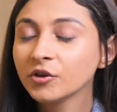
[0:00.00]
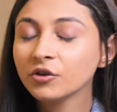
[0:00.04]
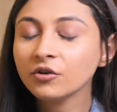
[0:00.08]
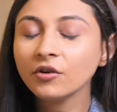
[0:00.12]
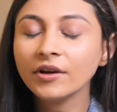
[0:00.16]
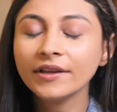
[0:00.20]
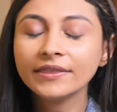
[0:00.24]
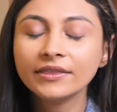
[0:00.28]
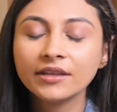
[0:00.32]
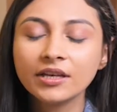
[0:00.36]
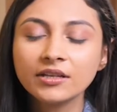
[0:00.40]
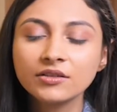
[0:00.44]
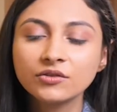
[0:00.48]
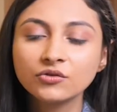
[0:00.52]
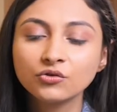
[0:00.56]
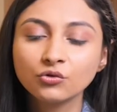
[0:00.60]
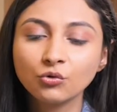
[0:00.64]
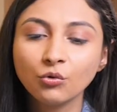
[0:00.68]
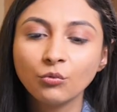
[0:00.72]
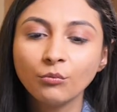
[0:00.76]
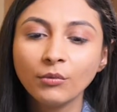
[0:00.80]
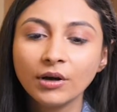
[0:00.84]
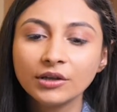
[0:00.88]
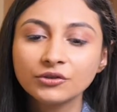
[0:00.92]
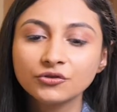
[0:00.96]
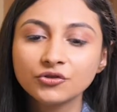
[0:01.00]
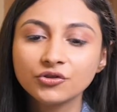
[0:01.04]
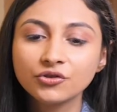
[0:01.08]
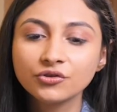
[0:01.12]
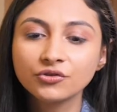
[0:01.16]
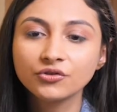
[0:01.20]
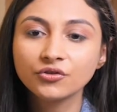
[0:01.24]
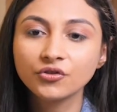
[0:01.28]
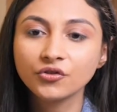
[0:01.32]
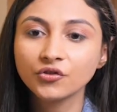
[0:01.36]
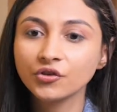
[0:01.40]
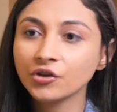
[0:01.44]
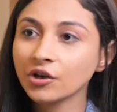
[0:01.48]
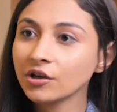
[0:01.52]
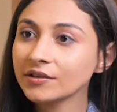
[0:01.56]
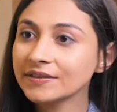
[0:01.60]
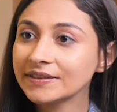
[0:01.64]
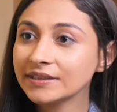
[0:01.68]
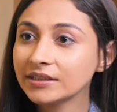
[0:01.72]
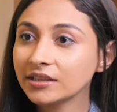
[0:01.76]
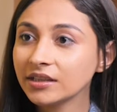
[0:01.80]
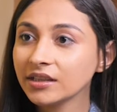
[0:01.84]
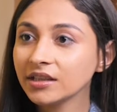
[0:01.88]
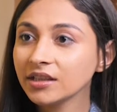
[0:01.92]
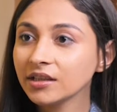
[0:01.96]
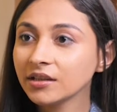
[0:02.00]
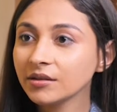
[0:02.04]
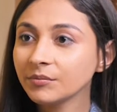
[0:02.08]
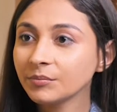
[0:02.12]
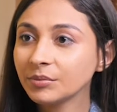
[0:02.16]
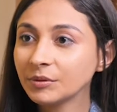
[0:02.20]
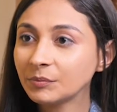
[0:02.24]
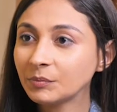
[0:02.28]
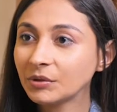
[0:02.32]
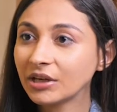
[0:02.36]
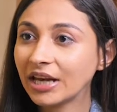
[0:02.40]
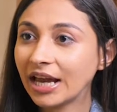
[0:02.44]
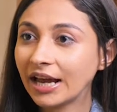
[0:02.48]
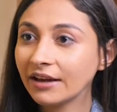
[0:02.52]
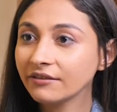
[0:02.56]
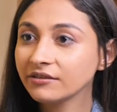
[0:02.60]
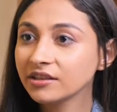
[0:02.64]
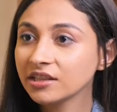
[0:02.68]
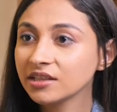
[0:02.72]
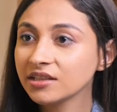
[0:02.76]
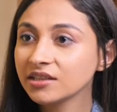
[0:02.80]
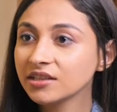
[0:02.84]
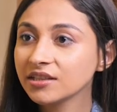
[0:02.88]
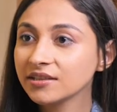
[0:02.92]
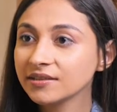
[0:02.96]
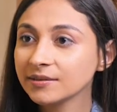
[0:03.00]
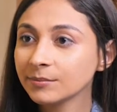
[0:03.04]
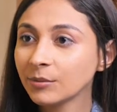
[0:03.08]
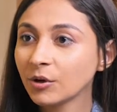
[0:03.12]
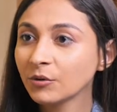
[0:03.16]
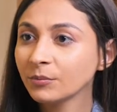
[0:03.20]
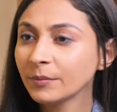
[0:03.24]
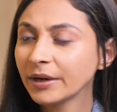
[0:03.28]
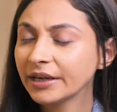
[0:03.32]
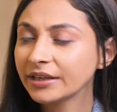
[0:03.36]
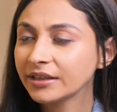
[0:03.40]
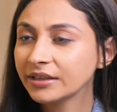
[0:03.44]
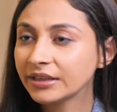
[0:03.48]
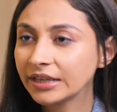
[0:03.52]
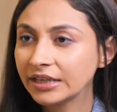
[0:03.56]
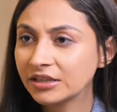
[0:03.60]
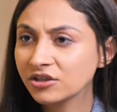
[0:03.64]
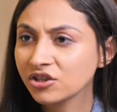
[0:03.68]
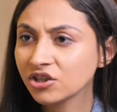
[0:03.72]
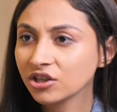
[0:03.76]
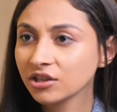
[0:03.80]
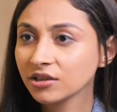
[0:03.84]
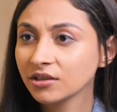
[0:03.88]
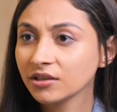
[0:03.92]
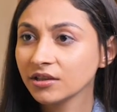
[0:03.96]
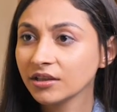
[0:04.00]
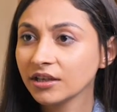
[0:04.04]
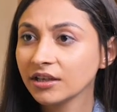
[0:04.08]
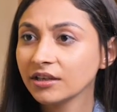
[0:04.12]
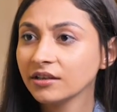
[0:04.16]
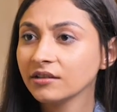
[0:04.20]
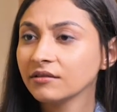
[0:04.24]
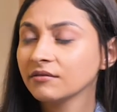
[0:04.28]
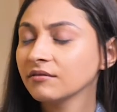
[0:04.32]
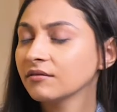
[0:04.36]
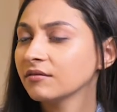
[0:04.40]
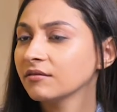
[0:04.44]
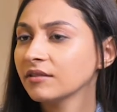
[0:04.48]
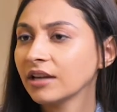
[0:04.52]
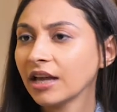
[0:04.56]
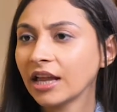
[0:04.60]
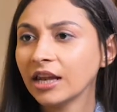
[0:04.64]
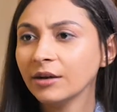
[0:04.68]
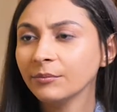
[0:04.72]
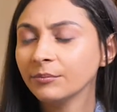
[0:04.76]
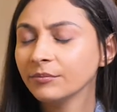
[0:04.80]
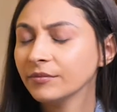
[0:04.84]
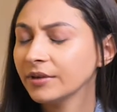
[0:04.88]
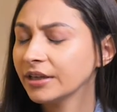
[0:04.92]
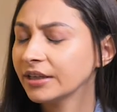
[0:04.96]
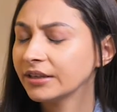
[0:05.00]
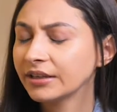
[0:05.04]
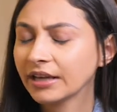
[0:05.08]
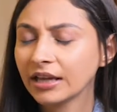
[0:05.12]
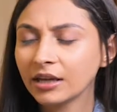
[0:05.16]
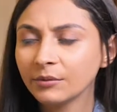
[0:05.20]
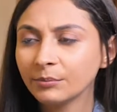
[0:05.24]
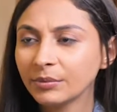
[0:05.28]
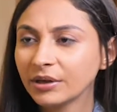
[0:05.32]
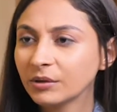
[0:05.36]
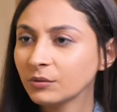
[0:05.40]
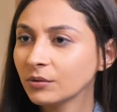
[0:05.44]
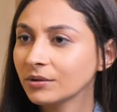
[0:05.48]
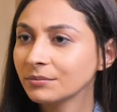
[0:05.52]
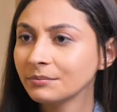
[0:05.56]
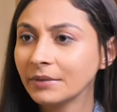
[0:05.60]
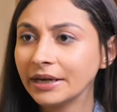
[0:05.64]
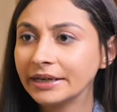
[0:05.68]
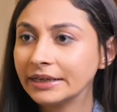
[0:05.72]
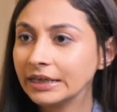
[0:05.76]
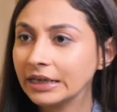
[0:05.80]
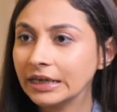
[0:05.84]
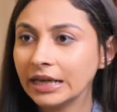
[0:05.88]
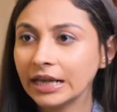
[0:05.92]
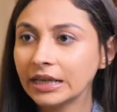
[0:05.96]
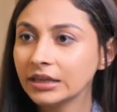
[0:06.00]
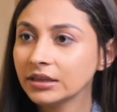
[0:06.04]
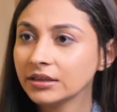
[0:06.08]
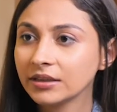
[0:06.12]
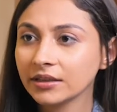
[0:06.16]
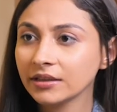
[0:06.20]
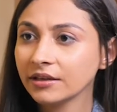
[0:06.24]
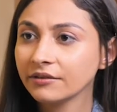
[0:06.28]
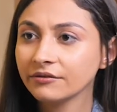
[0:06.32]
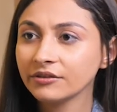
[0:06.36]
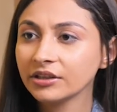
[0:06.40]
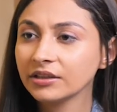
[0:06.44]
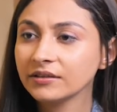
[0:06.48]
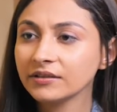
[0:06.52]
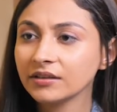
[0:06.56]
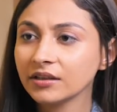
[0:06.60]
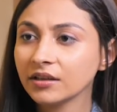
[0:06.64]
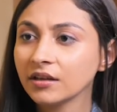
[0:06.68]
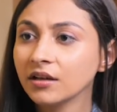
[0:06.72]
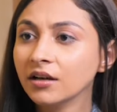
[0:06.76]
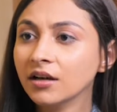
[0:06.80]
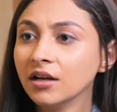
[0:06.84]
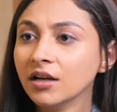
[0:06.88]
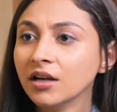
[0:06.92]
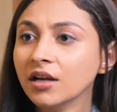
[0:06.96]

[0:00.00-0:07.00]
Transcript: You know, and there's so much curiosity people have these days about meditation and it helping with mental health and everything.